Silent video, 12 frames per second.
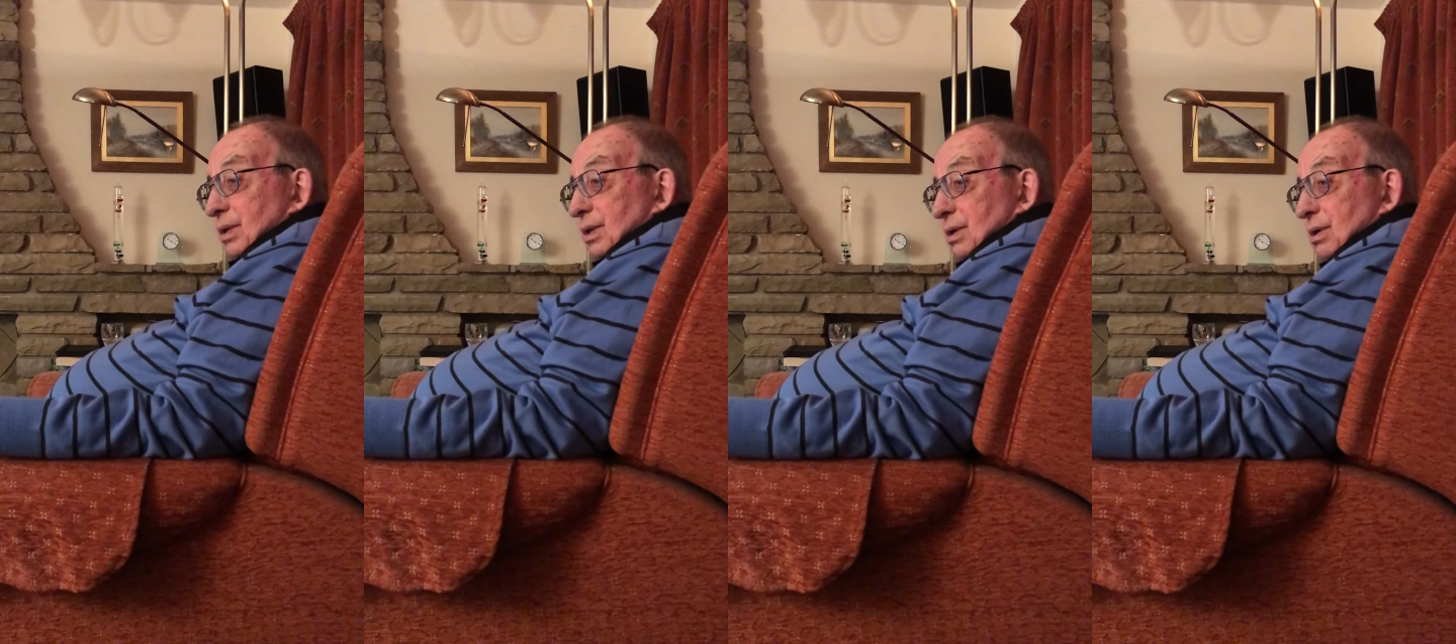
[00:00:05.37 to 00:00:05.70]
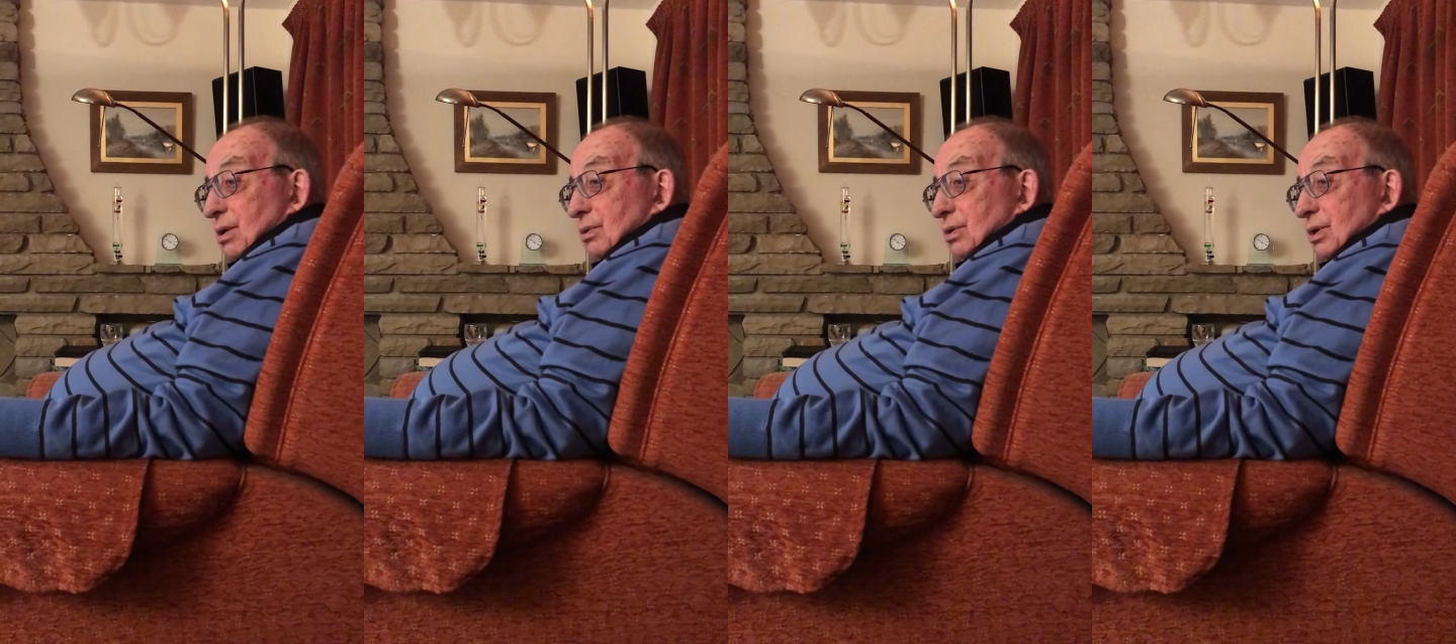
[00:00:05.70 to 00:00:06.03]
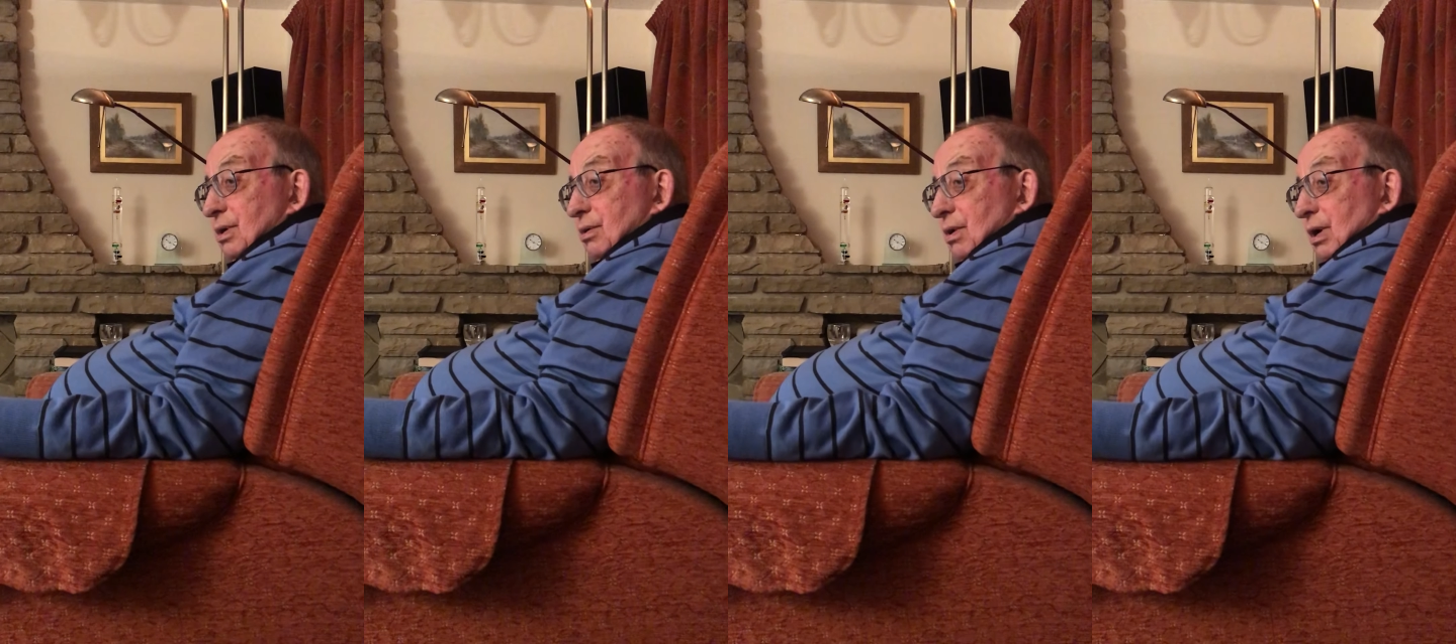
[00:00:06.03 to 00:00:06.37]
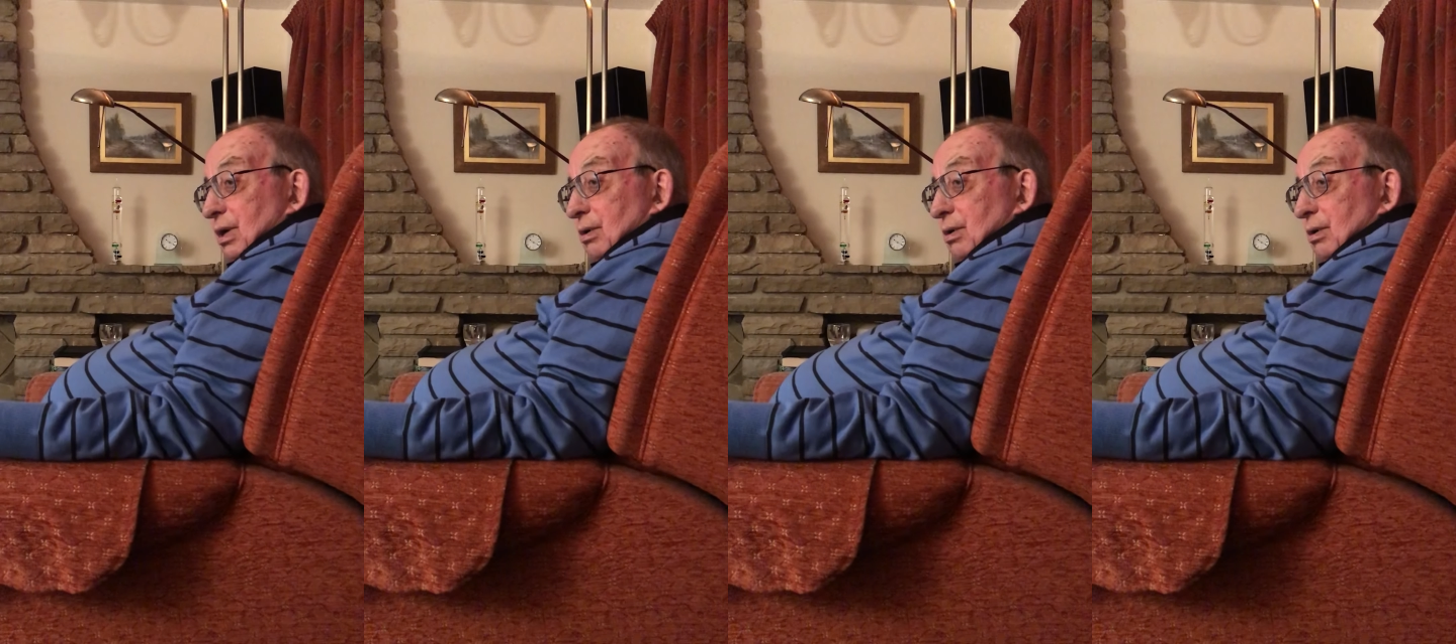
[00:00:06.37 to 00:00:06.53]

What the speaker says: of the country, you're a